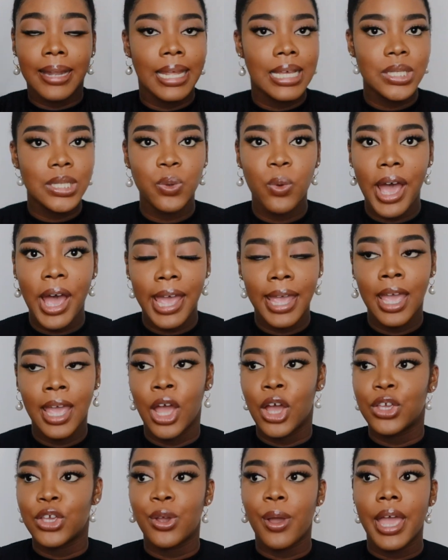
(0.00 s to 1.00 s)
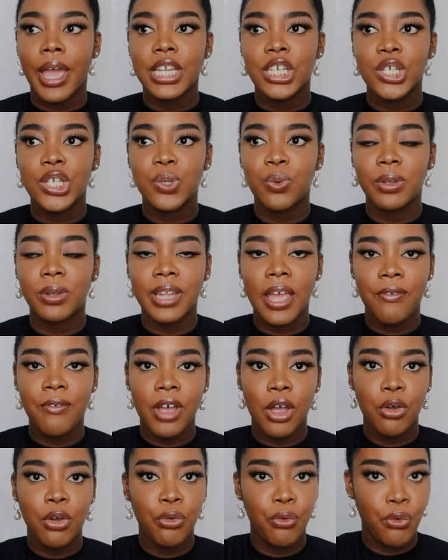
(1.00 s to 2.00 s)
that's why your edges will
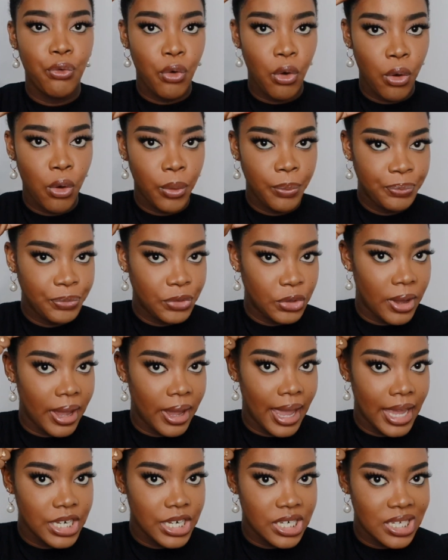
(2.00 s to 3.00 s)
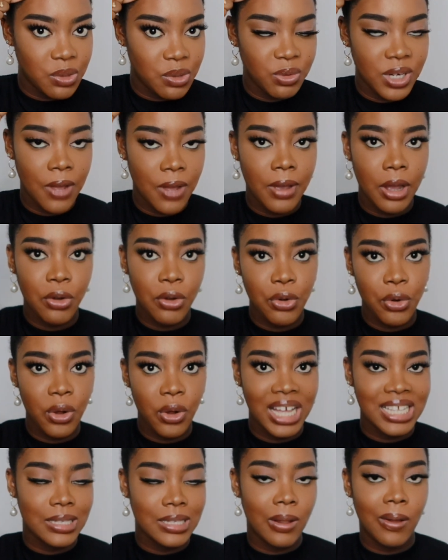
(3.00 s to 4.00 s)
never grow. Your edges will never grow
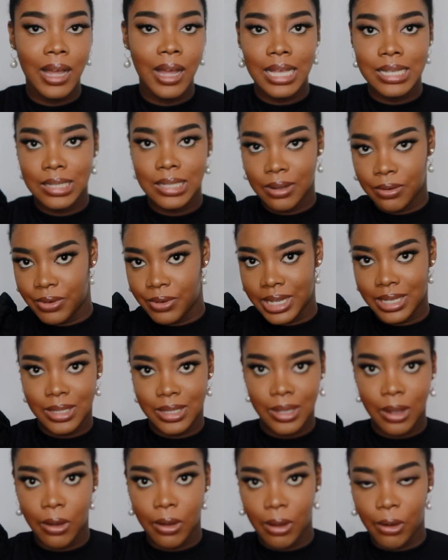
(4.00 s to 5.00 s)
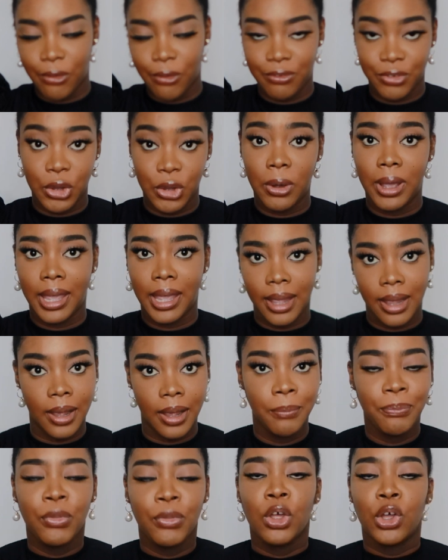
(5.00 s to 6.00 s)
as long as the rest of your
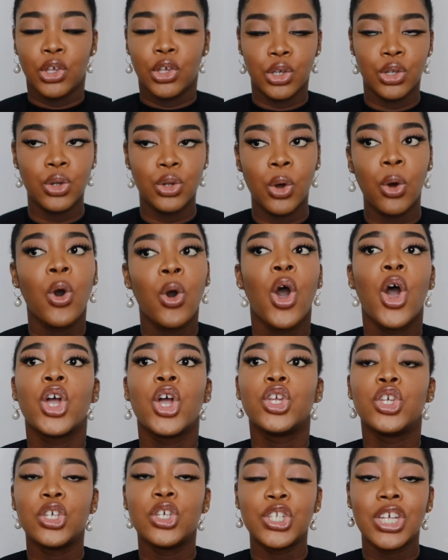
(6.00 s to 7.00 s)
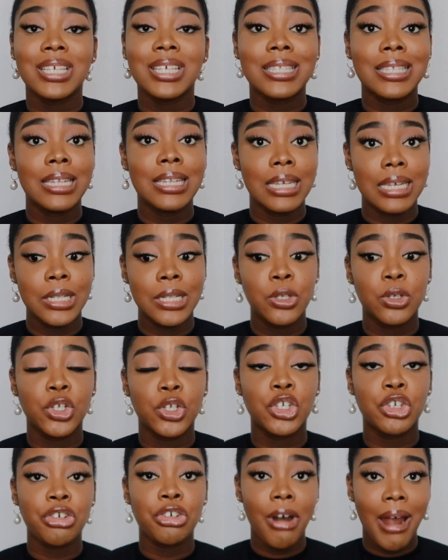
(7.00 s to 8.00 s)
hair. You know, you just need to
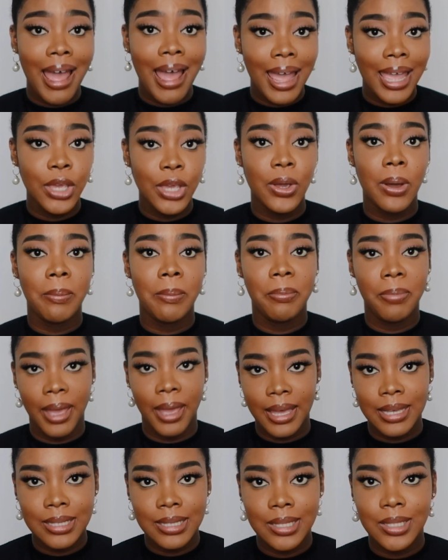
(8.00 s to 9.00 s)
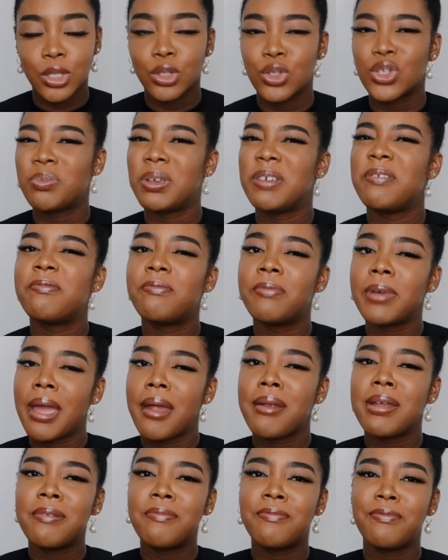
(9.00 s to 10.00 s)
try your best to be
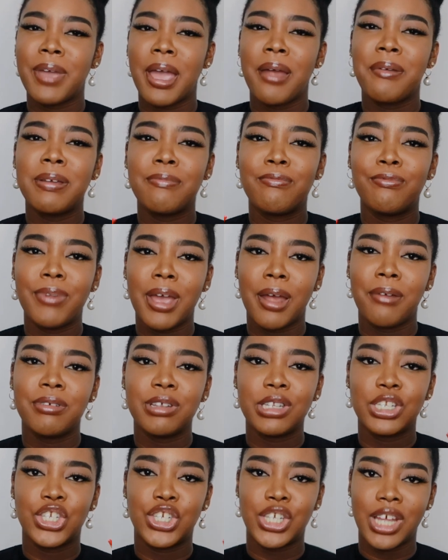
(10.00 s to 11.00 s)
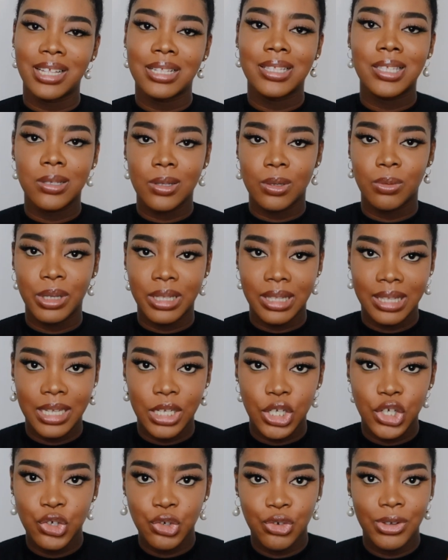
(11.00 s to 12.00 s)
very, very, very gentle with
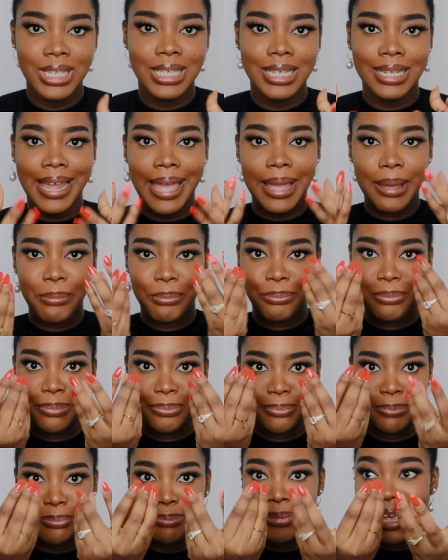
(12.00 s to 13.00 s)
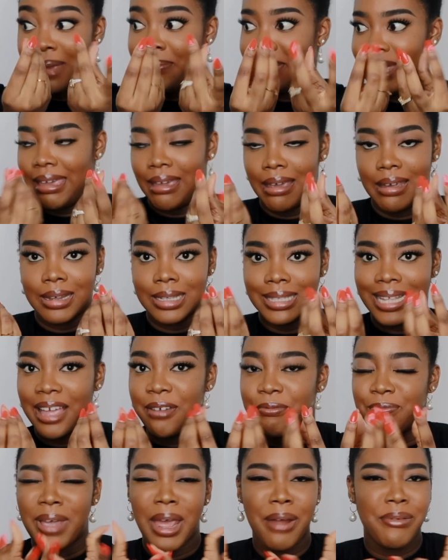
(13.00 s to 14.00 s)
it. Treat it like baby hair, is
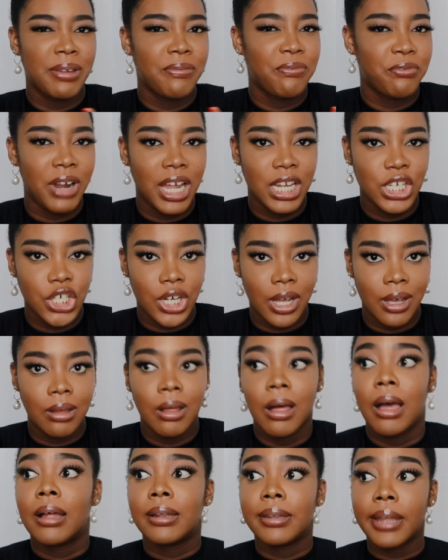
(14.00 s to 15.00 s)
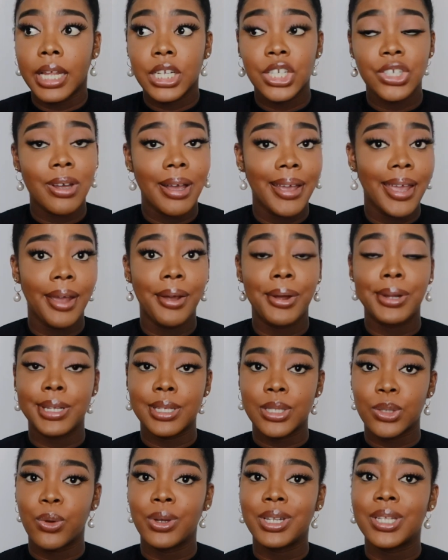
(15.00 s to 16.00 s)
like very fragile. Natural hair on
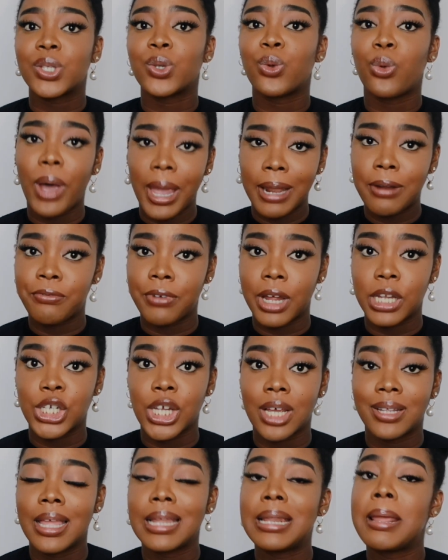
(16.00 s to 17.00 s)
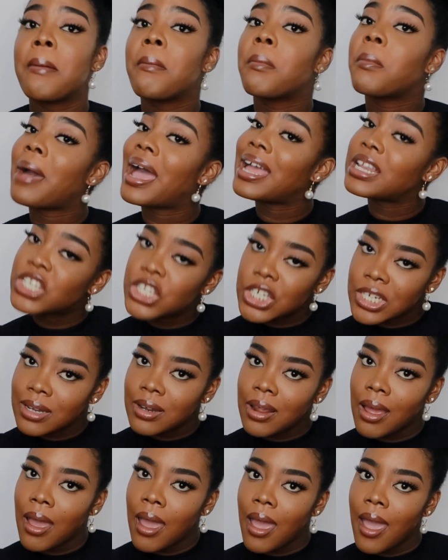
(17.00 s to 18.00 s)
its own is quite fragile. Then
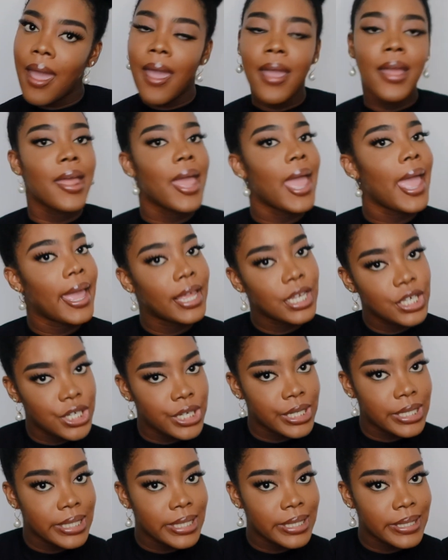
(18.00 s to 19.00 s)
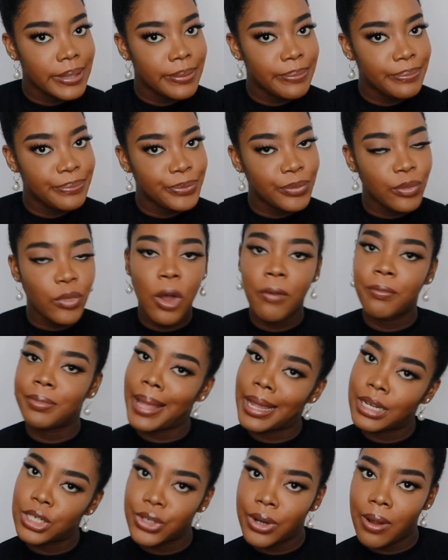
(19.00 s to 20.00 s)
imagine edges of
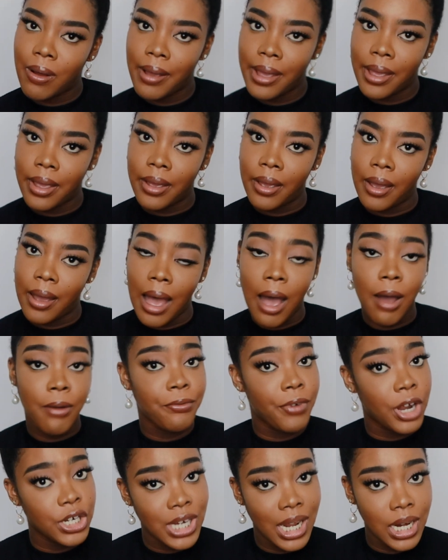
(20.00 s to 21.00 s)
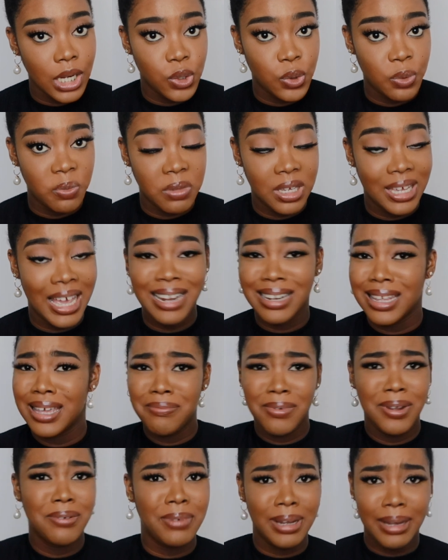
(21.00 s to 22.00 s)
natural hair, how fragile it would be, and
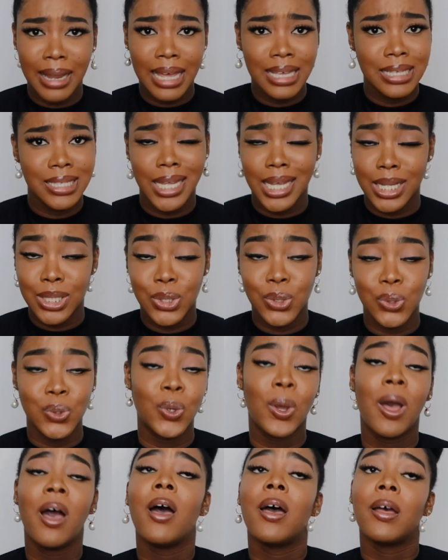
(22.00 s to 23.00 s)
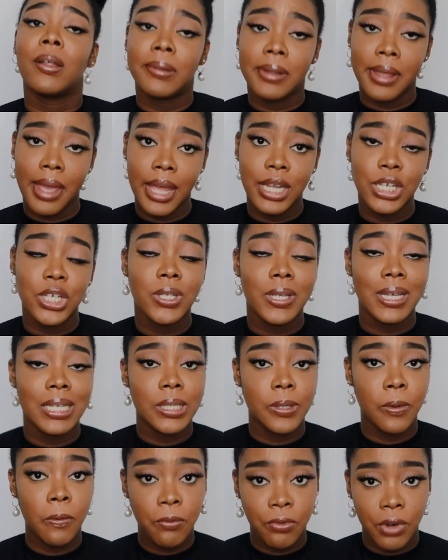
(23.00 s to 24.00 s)
even relaxed hair too, the edges are
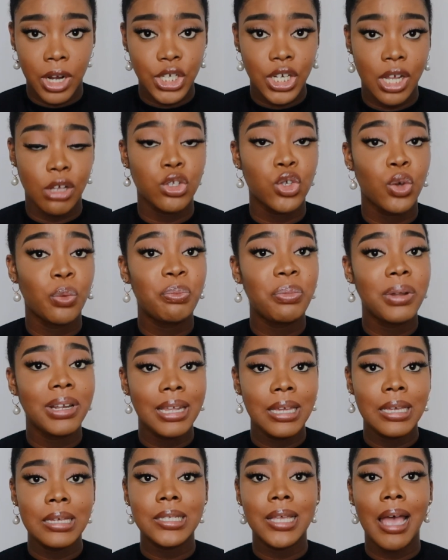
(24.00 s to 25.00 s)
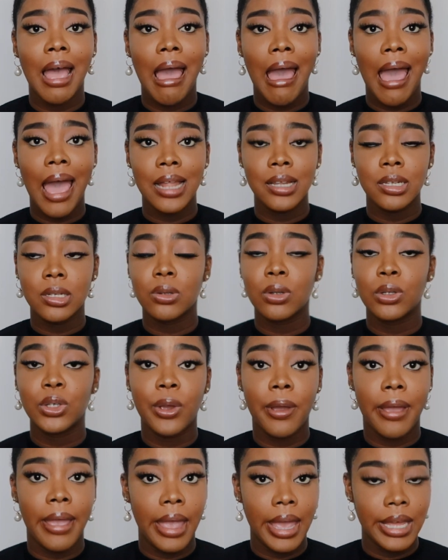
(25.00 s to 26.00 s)
still fragile. So please handle
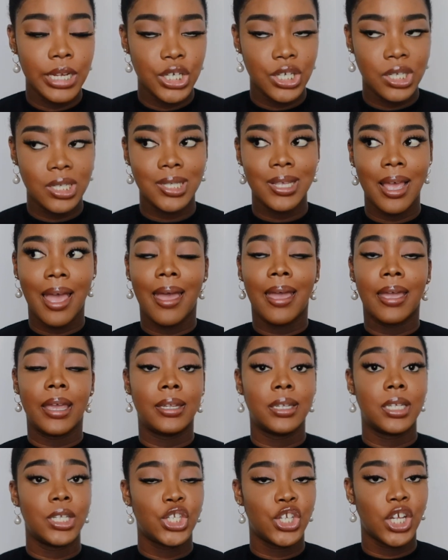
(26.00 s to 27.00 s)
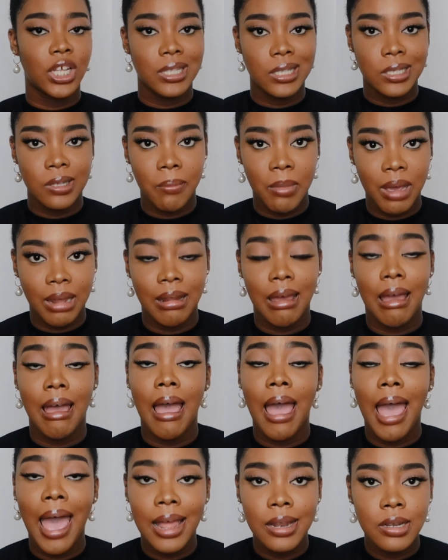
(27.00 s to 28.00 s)
your edges in a gentle manner.
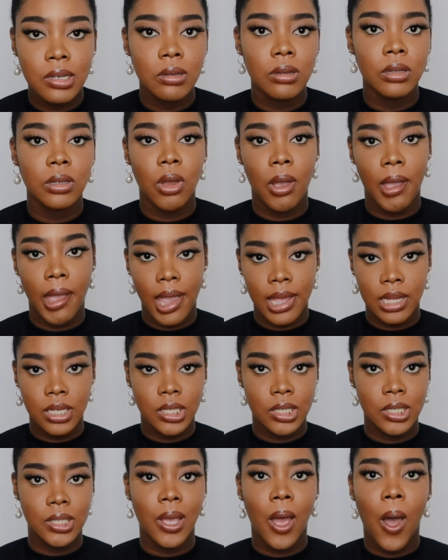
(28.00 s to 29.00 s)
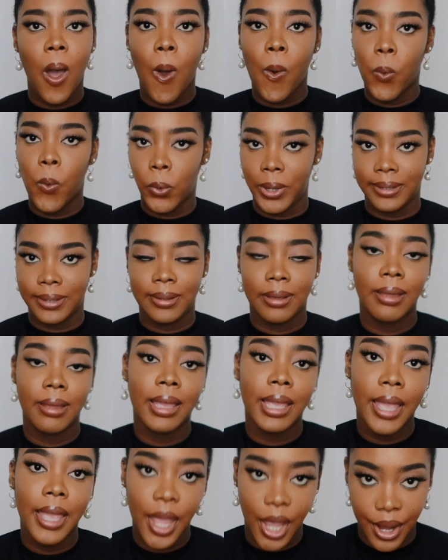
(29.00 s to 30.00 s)
Handle your edges with
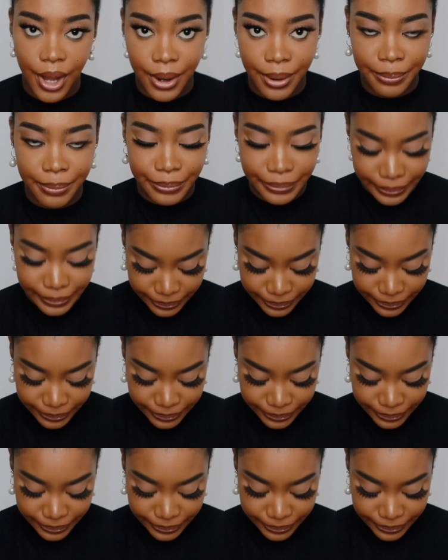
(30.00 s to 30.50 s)
care.